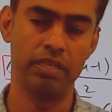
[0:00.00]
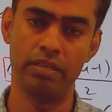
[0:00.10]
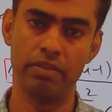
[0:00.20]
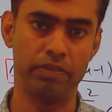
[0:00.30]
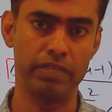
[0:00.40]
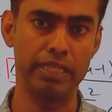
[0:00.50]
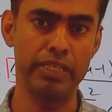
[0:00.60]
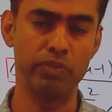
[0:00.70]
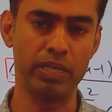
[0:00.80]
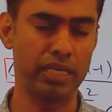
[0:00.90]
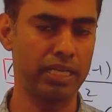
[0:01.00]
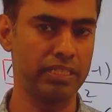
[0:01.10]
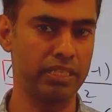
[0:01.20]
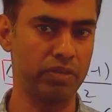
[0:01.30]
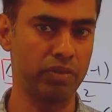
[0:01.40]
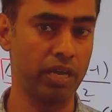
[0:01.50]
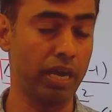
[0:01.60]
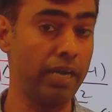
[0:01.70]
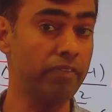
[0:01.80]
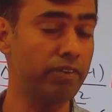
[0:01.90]
For the equal class interval,
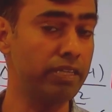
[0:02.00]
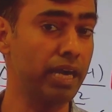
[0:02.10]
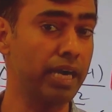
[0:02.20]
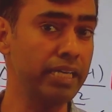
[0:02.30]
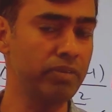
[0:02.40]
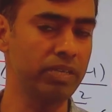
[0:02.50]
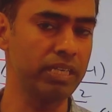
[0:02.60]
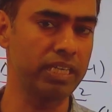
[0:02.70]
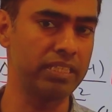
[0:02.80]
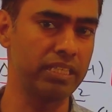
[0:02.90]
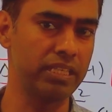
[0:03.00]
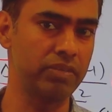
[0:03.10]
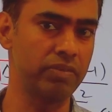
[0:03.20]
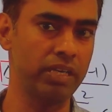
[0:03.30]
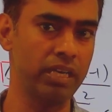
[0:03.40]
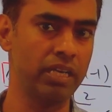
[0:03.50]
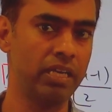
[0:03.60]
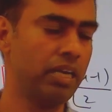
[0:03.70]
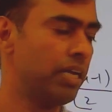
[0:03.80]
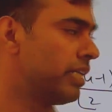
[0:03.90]
and for the unequal class interval,
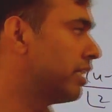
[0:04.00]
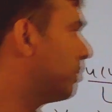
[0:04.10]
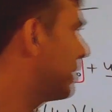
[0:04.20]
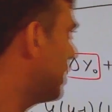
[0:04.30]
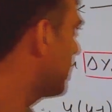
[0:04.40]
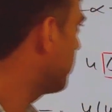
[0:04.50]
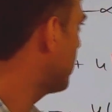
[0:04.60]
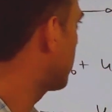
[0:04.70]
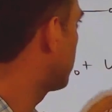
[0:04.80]
here we write a what?